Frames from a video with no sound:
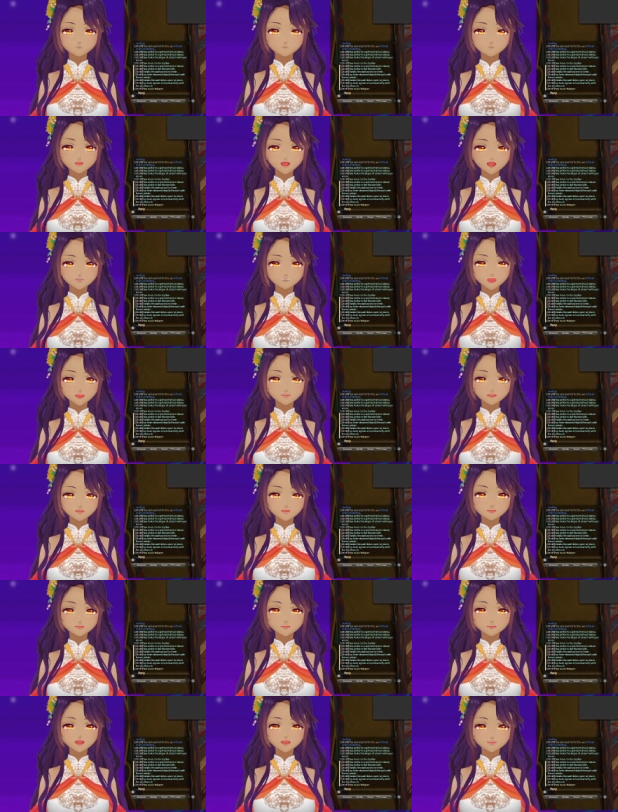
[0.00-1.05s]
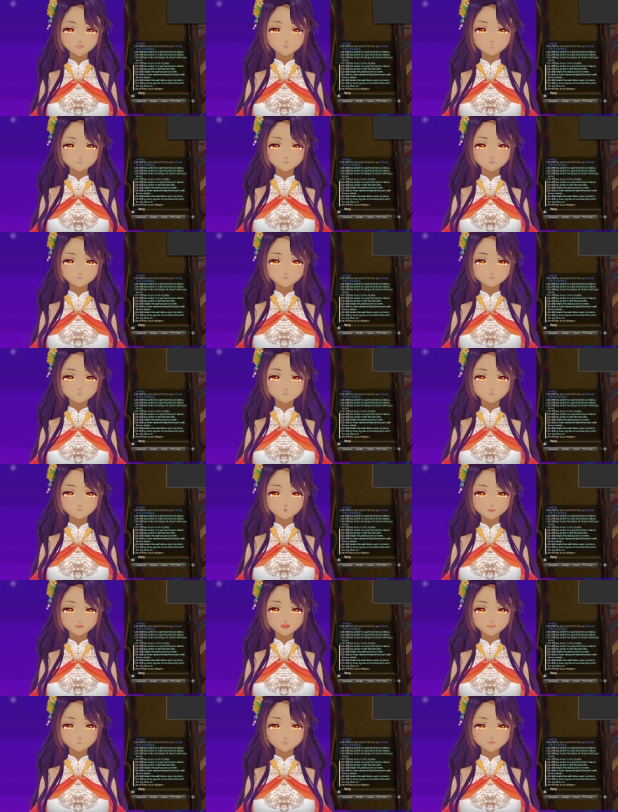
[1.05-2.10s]
Oh, it's not in here, but... Here,
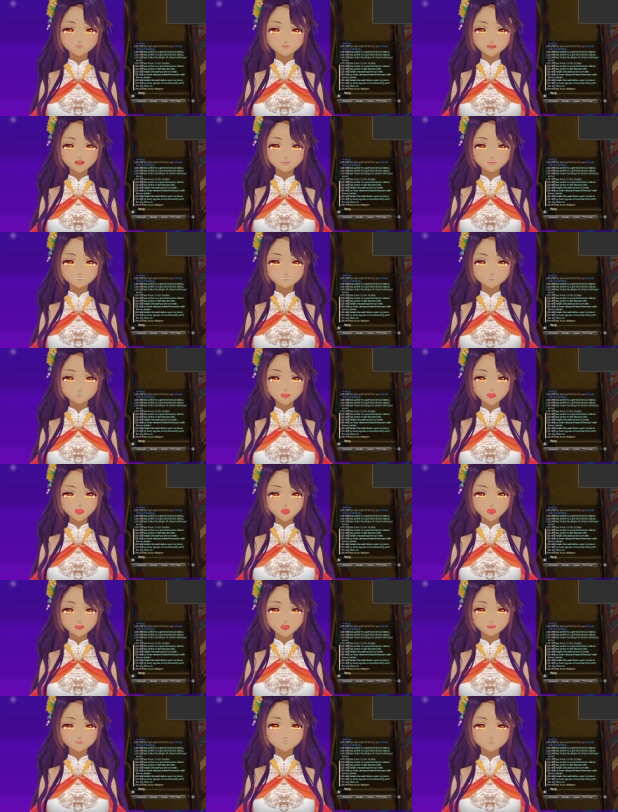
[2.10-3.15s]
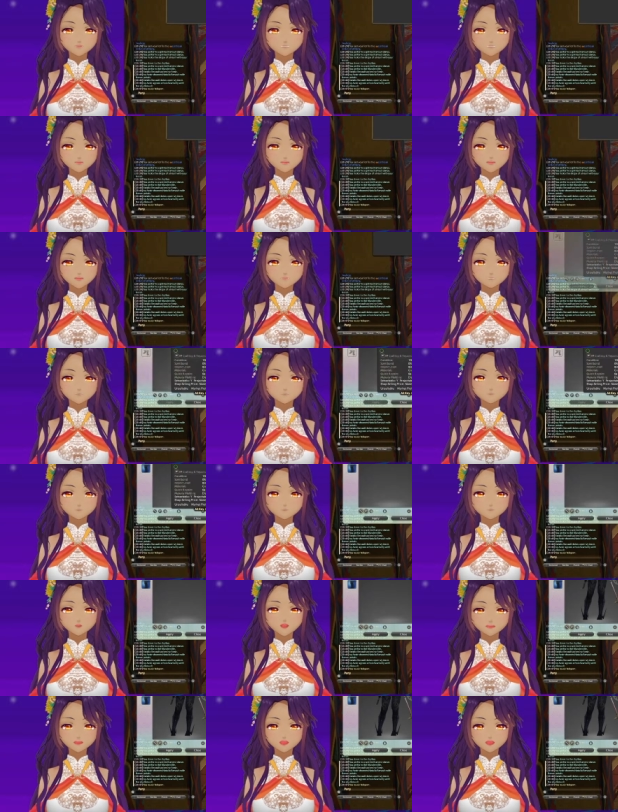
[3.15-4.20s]
I guess I can show... Let me see.
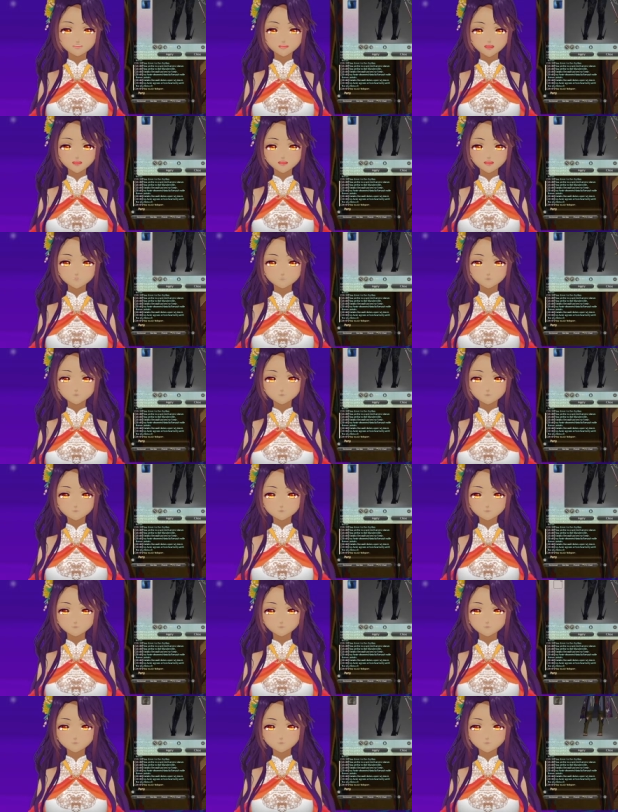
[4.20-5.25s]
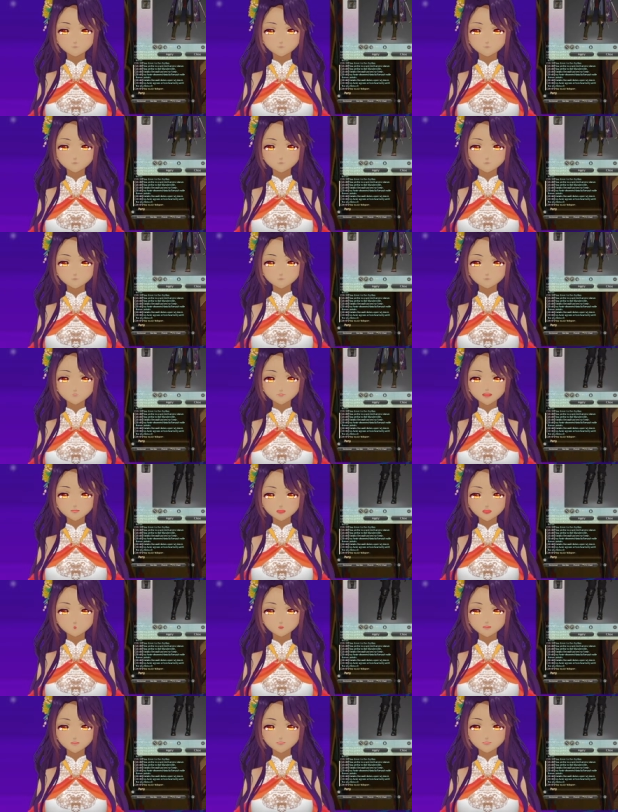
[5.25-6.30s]
Glamour plate. Where did I
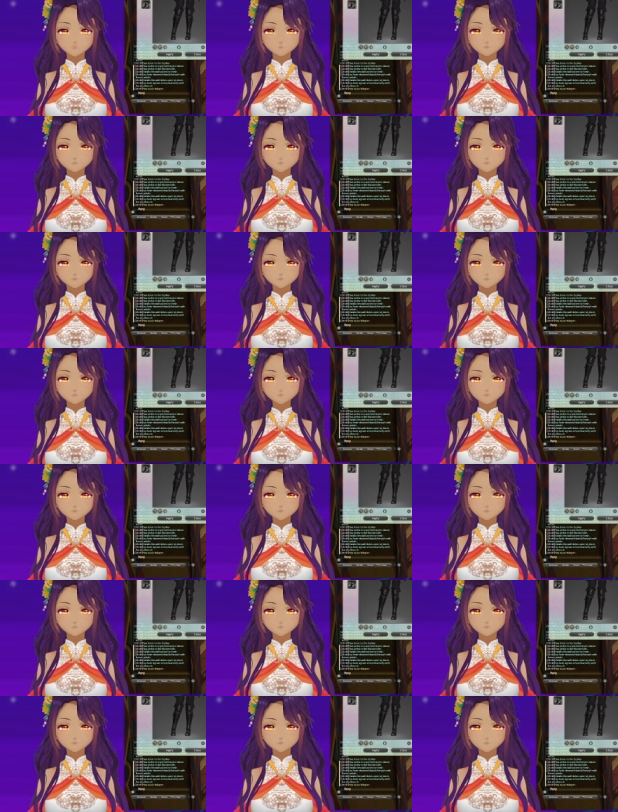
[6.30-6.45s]
put it?